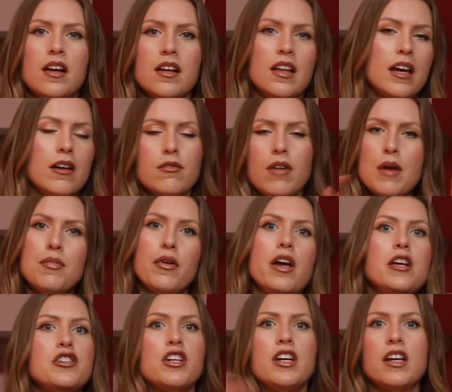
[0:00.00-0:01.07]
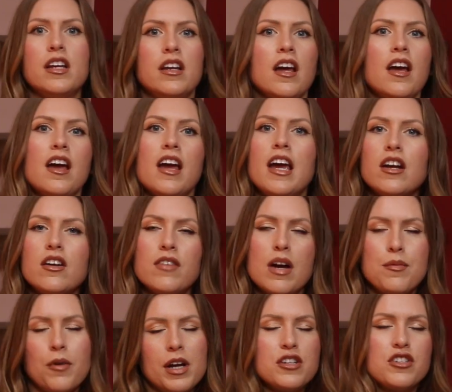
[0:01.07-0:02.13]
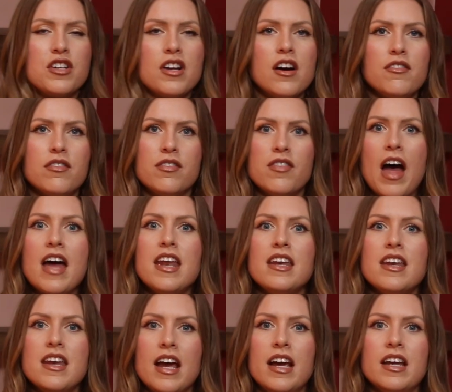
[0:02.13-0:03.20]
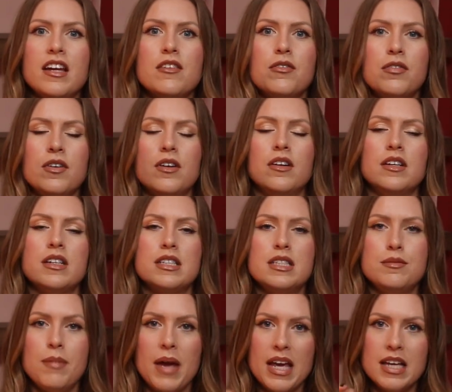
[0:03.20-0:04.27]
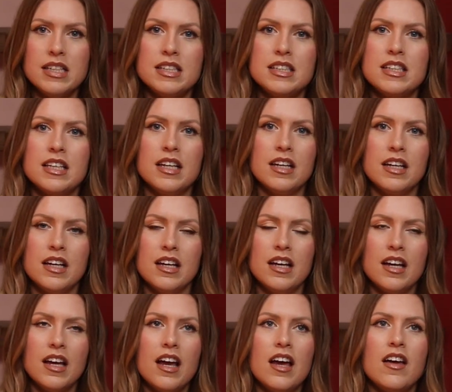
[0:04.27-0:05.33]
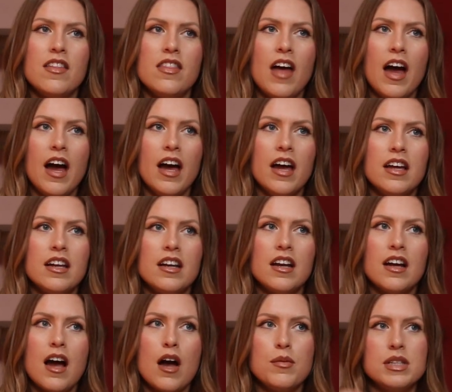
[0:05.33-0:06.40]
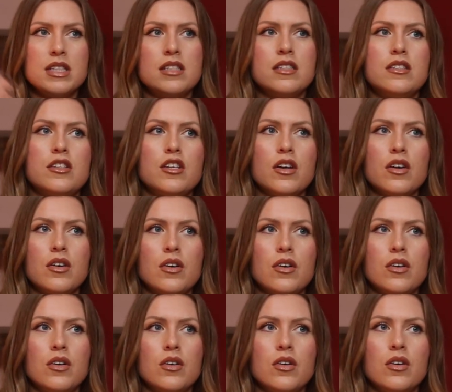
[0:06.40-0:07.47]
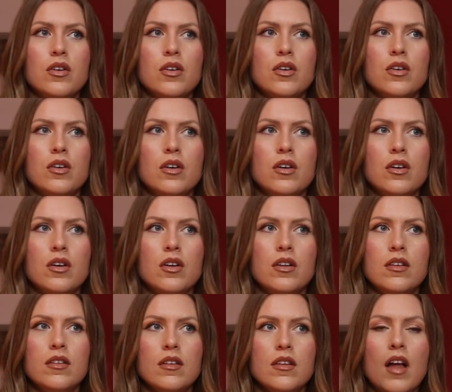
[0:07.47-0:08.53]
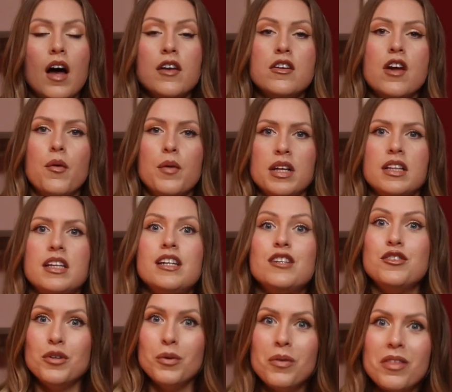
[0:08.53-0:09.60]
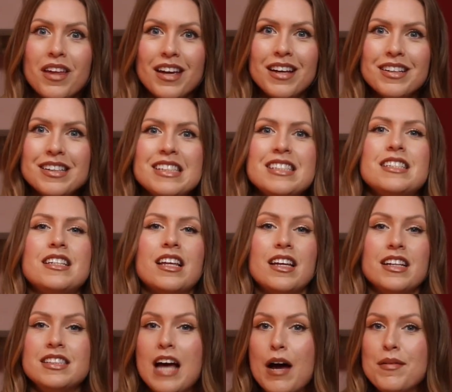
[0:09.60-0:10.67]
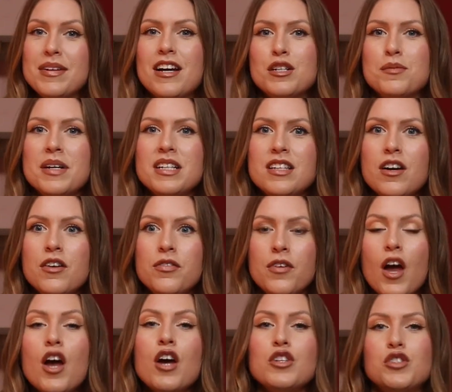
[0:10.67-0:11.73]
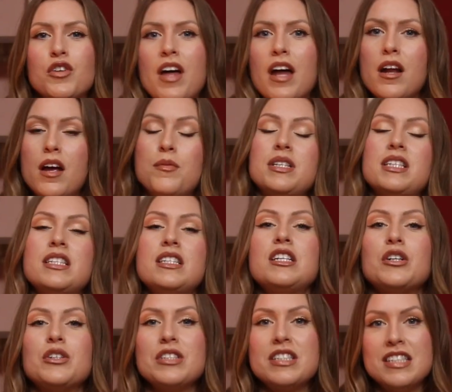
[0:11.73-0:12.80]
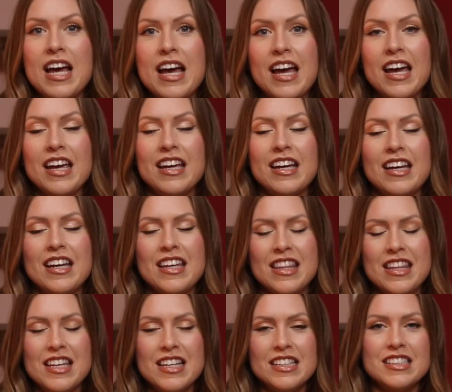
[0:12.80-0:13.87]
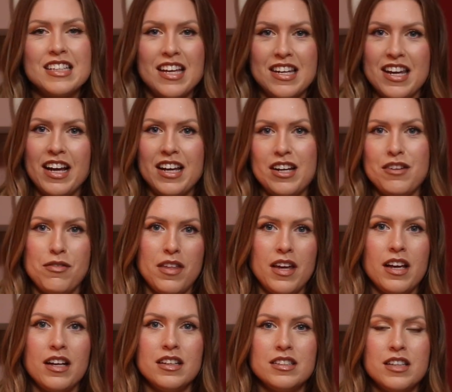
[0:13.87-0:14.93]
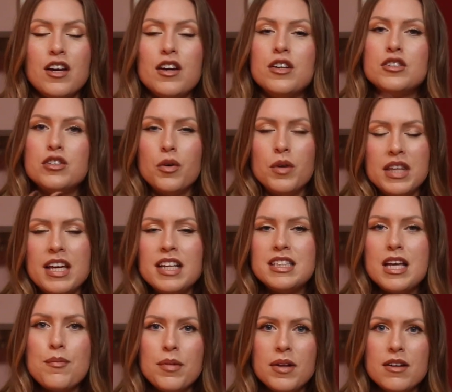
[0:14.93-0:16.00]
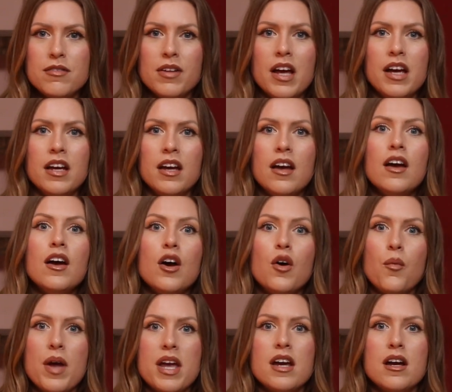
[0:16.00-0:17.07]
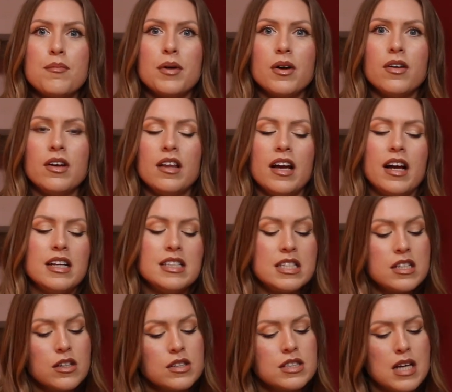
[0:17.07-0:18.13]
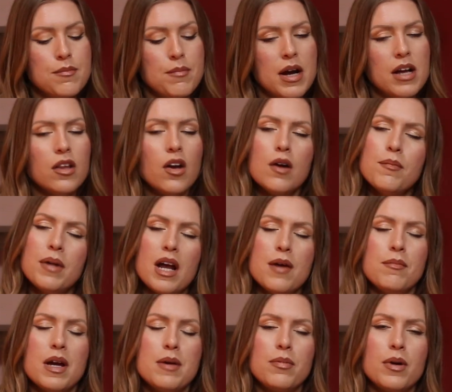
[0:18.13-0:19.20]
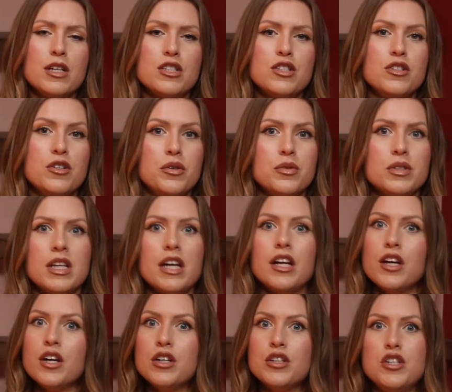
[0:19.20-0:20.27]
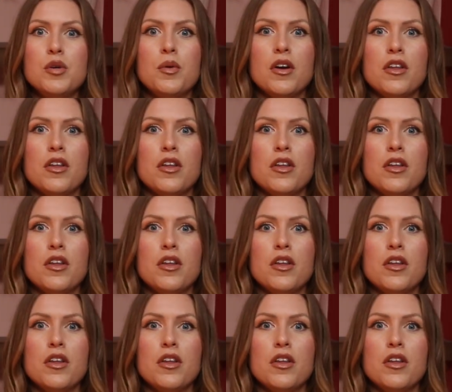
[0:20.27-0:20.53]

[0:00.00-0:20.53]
like vibration, inner vibration of that negative space, that I would still unknowingly do things to like sabotage myself so that I would still say these negative things. So in the example of like waking up early, like I'd still set my alarm, but I might press snooze like 2 or